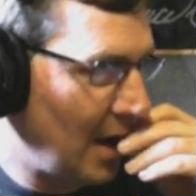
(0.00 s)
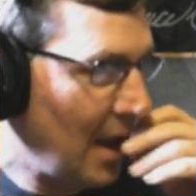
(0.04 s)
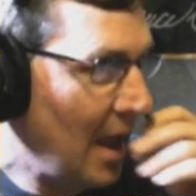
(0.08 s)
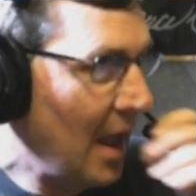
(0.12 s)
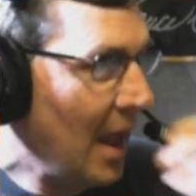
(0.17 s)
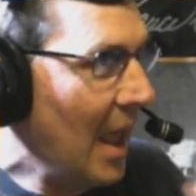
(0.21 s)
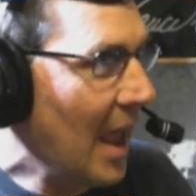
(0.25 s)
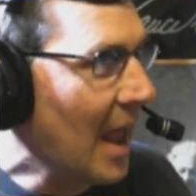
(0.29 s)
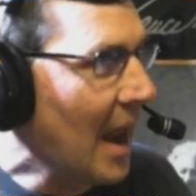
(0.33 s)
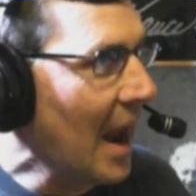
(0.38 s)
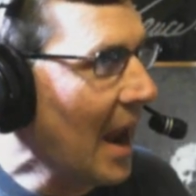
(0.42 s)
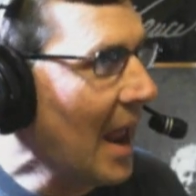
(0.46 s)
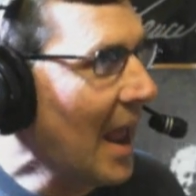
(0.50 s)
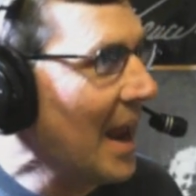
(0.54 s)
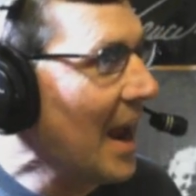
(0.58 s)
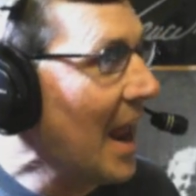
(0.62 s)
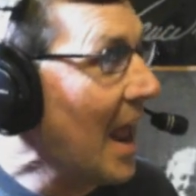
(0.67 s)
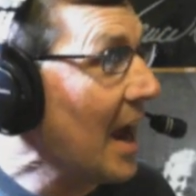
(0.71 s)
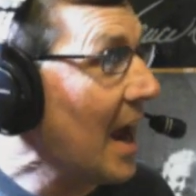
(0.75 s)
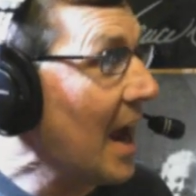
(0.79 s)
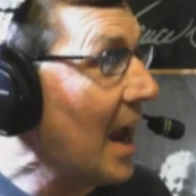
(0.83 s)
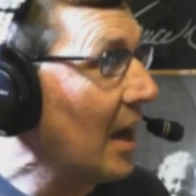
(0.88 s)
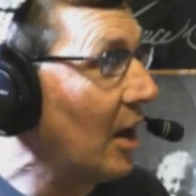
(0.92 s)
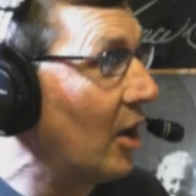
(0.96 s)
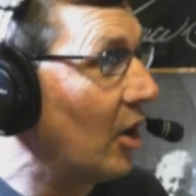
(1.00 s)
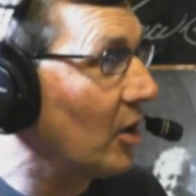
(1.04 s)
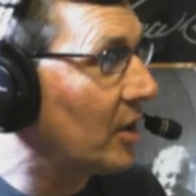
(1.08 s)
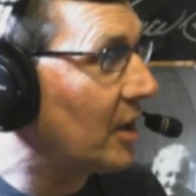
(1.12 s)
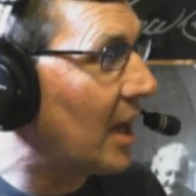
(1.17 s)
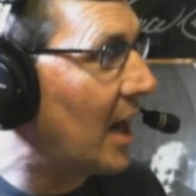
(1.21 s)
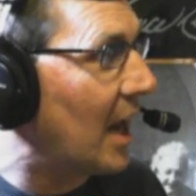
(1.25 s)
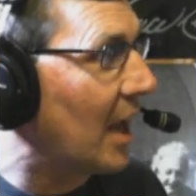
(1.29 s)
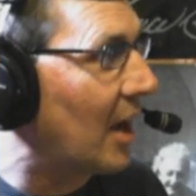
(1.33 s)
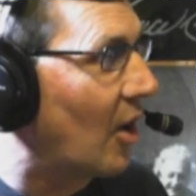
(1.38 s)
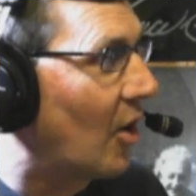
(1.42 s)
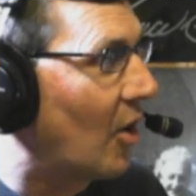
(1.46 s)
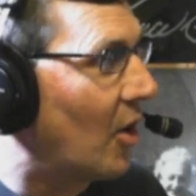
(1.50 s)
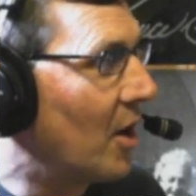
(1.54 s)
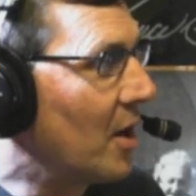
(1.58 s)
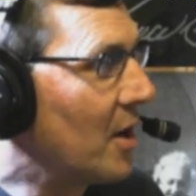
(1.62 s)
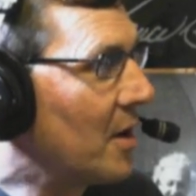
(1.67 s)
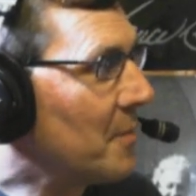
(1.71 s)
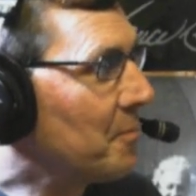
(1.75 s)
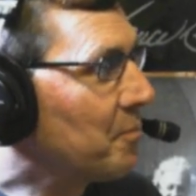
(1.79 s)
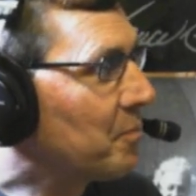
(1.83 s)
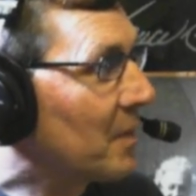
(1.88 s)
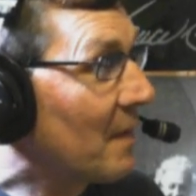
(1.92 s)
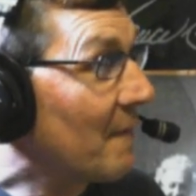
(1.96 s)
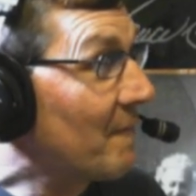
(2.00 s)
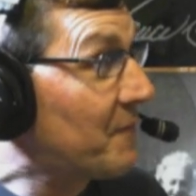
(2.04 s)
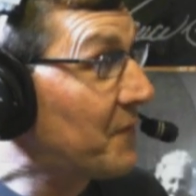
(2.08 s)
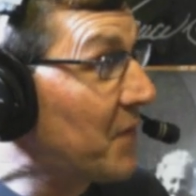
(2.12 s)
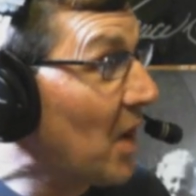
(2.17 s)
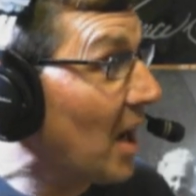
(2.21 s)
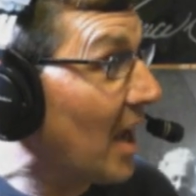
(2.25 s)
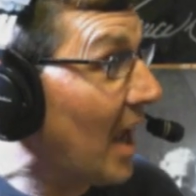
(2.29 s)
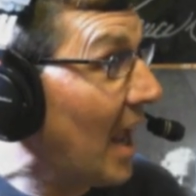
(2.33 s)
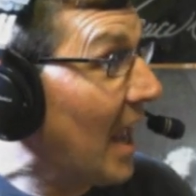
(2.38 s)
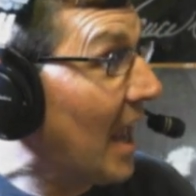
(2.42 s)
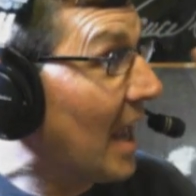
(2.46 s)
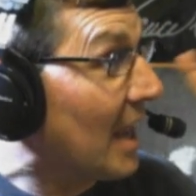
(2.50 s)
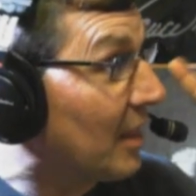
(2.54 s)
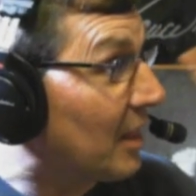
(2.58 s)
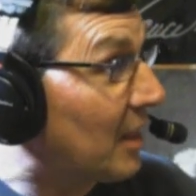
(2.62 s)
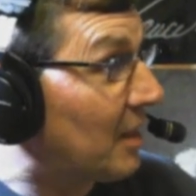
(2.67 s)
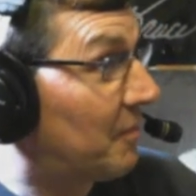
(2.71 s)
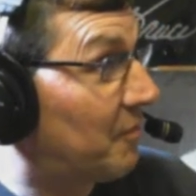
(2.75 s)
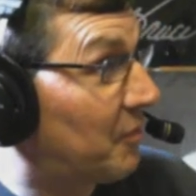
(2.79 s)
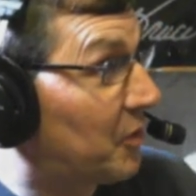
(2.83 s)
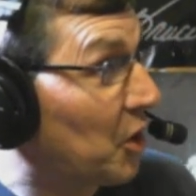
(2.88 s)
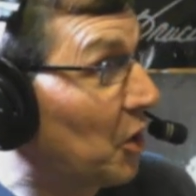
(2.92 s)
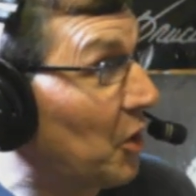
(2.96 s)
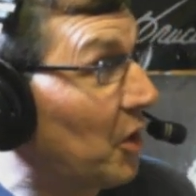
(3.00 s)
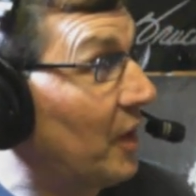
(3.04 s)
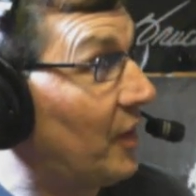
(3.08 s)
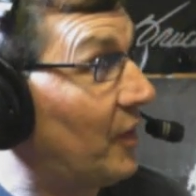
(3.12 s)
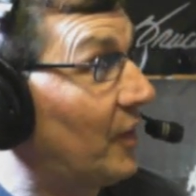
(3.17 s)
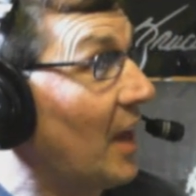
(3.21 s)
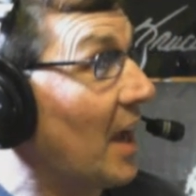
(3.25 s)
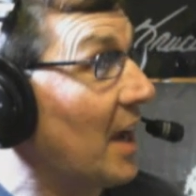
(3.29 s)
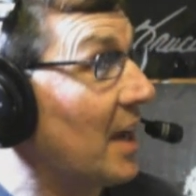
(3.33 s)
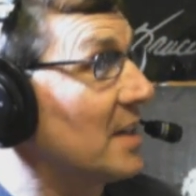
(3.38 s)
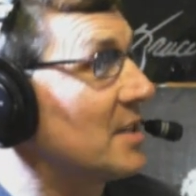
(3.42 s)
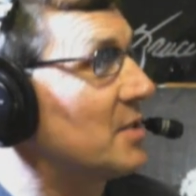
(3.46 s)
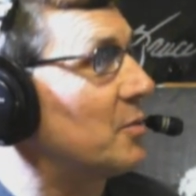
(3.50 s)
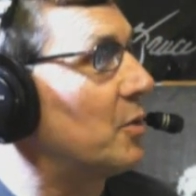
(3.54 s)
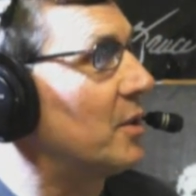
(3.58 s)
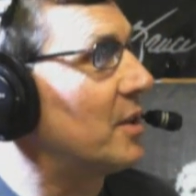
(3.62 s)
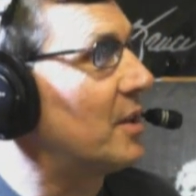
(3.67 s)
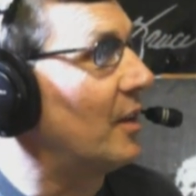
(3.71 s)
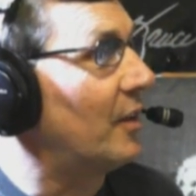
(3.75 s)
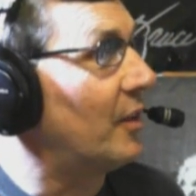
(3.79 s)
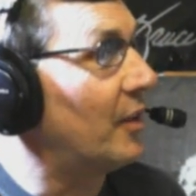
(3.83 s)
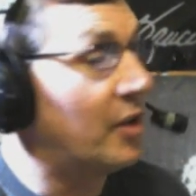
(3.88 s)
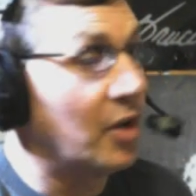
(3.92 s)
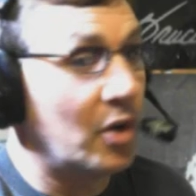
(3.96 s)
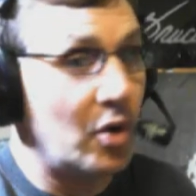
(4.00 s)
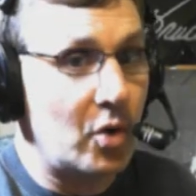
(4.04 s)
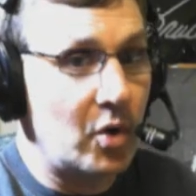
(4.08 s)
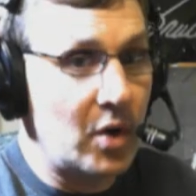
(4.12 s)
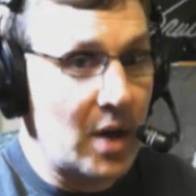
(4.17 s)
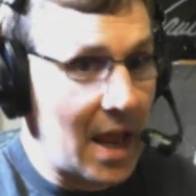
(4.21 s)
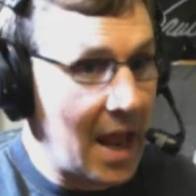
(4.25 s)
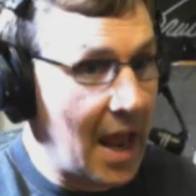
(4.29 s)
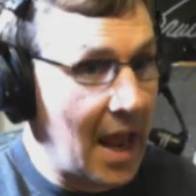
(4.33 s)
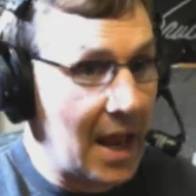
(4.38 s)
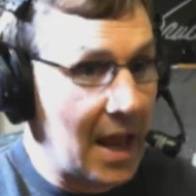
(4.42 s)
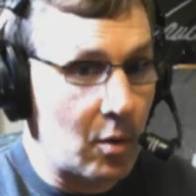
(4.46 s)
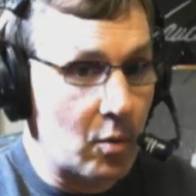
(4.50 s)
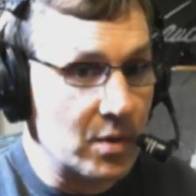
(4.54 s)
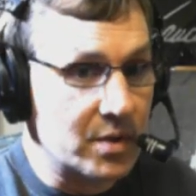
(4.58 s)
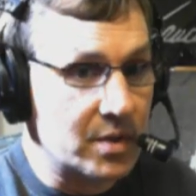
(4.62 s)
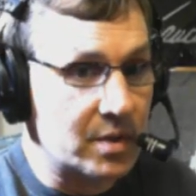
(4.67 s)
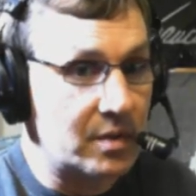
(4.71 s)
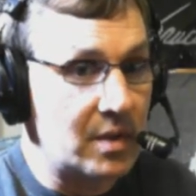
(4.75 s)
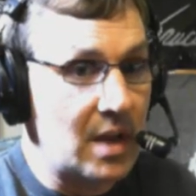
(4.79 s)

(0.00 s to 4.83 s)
And I looked and I go, fuck, I had 30 seconds with this dude, and it was